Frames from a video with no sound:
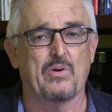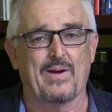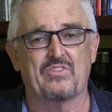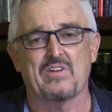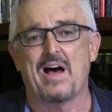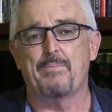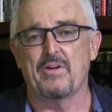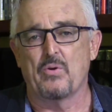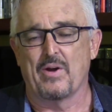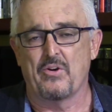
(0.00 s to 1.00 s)
Do I stop
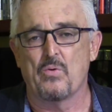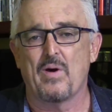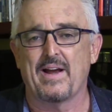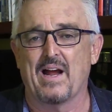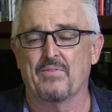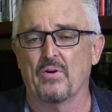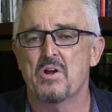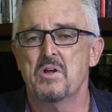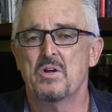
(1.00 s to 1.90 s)
it? Do I do whatever?